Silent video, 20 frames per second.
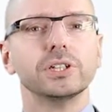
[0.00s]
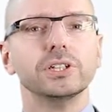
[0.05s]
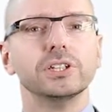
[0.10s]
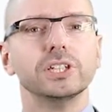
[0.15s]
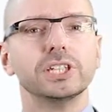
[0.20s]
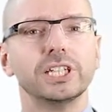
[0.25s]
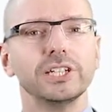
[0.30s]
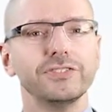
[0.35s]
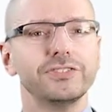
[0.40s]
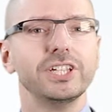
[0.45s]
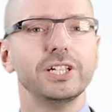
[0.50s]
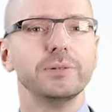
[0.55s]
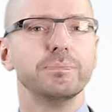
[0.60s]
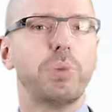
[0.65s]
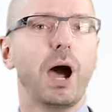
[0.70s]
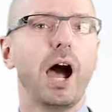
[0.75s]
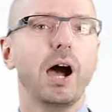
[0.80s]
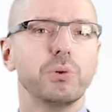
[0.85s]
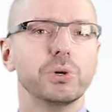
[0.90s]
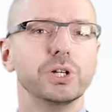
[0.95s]
shifting
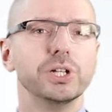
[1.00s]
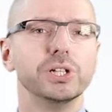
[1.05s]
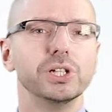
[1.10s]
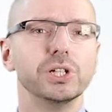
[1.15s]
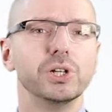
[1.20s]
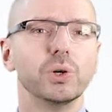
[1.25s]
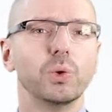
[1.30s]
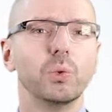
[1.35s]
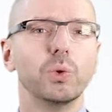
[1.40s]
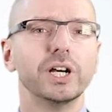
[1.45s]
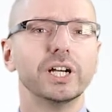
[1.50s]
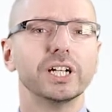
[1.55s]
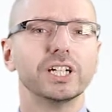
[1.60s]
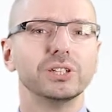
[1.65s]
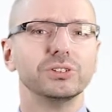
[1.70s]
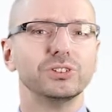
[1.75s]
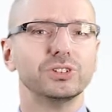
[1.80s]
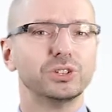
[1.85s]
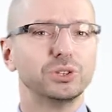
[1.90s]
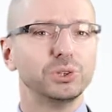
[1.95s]
power, where
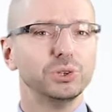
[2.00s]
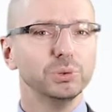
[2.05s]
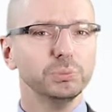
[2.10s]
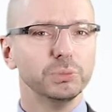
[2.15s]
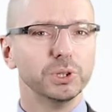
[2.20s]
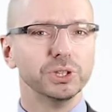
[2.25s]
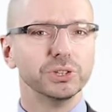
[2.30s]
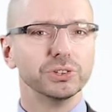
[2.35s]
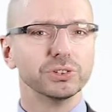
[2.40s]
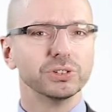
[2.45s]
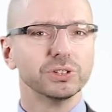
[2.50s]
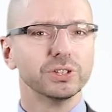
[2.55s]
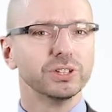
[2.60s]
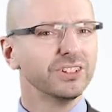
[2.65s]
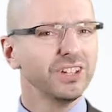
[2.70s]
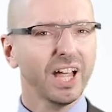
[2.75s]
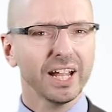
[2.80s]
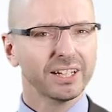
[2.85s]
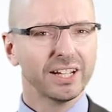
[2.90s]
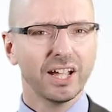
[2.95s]
consumers,
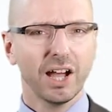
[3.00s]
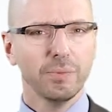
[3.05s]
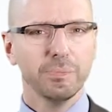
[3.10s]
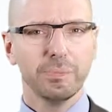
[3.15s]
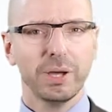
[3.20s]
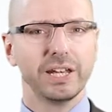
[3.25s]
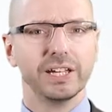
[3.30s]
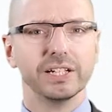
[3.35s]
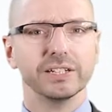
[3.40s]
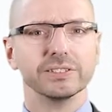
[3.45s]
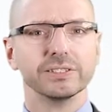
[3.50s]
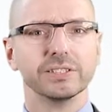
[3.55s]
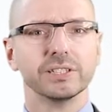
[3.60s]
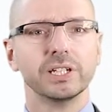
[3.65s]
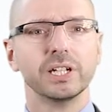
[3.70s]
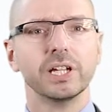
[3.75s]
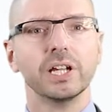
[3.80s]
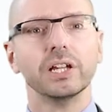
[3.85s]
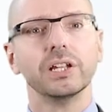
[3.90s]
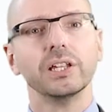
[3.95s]
not companies,
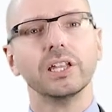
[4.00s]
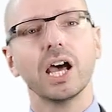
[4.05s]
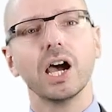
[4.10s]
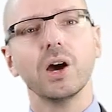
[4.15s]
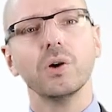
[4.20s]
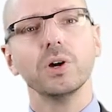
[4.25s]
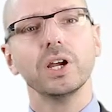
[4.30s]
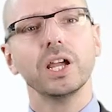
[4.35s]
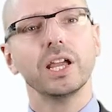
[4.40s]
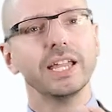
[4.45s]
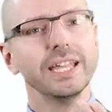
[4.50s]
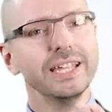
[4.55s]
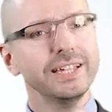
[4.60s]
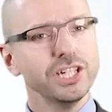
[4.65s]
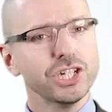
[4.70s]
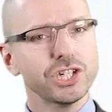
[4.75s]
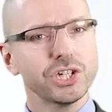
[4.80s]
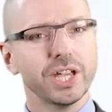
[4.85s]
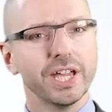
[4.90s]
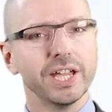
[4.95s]
now
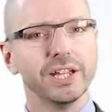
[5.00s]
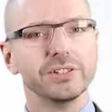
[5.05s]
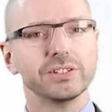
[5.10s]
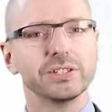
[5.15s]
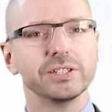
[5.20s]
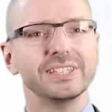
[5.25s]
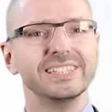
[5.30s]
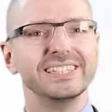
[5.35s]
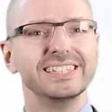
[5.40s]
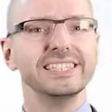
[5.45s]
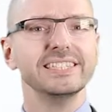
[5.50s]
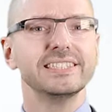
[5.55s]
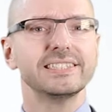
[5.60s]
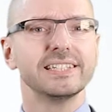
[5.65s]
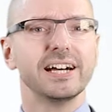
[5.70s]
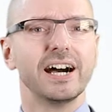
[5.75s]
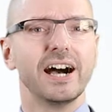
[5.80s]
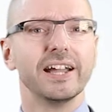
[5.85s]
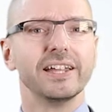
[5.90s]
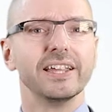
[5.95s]
initiate,
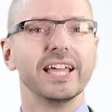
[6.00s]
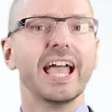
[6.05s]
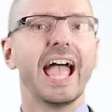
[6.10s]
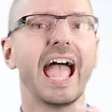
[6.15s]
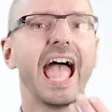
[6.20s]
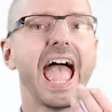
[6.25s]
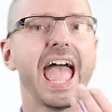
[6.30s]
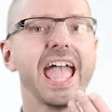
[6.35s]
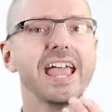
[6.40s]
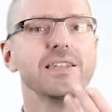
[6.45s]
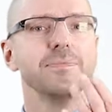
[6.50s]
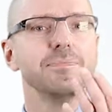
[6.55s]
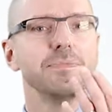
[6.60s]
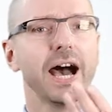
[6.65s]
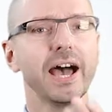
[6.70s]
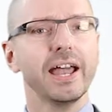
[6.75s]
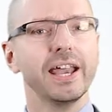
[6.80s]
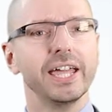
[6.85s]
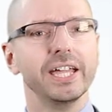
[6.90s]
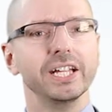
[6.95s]
decide, and
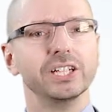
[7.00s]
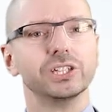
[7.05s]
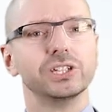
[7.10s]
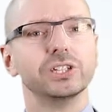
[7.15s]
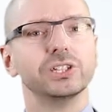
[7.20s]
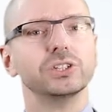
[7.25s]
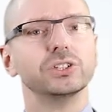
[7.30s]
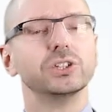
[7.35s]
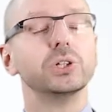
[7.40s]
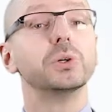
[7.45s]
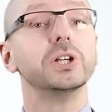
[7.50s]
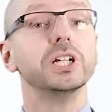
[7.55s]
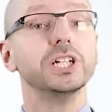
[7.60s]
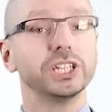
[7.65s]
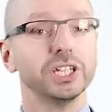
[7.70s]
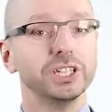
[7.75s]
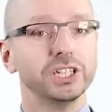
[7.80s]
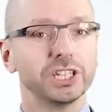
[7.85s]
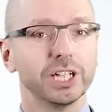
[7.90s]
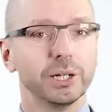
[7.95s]
manage the
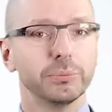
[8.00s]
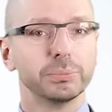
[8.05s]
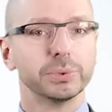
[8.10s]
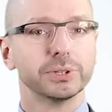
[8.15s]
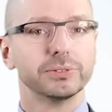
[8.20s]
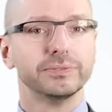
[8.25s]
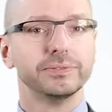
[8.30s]
relationship.